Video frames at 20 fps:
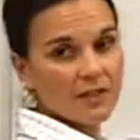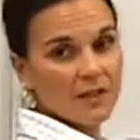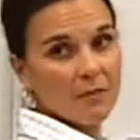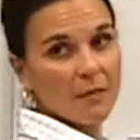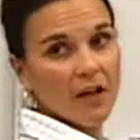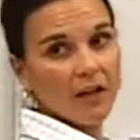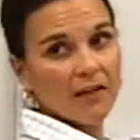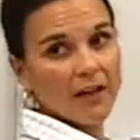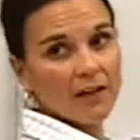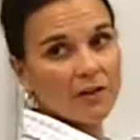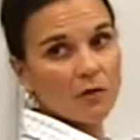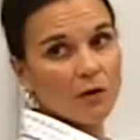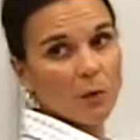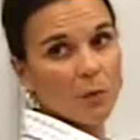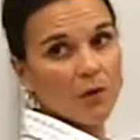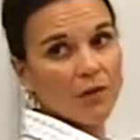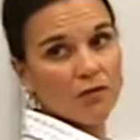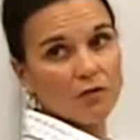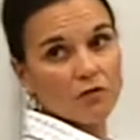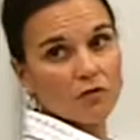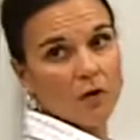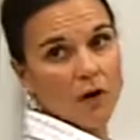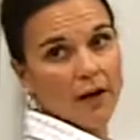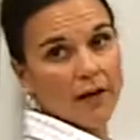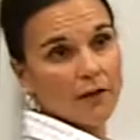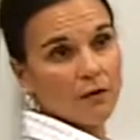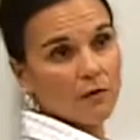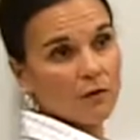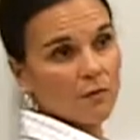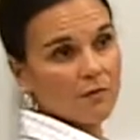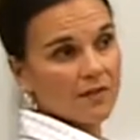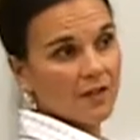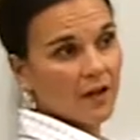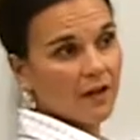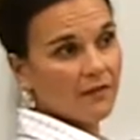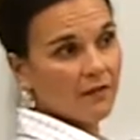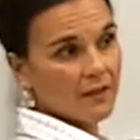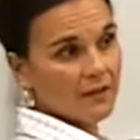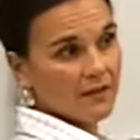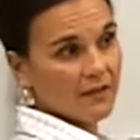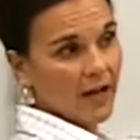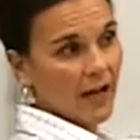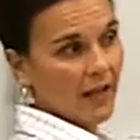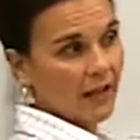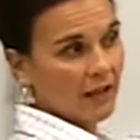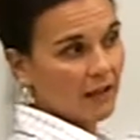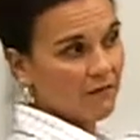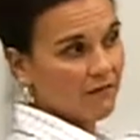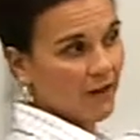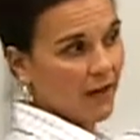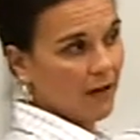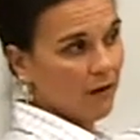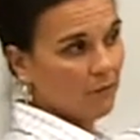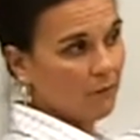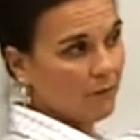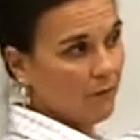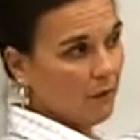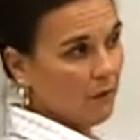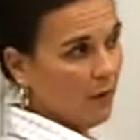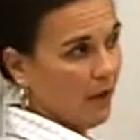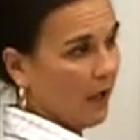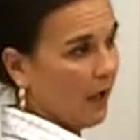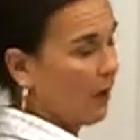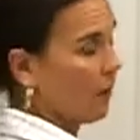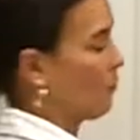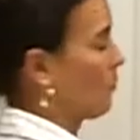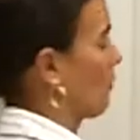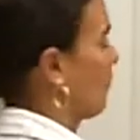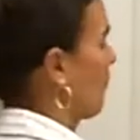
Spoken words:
some electron withdrawing groups on this dienophile, okay?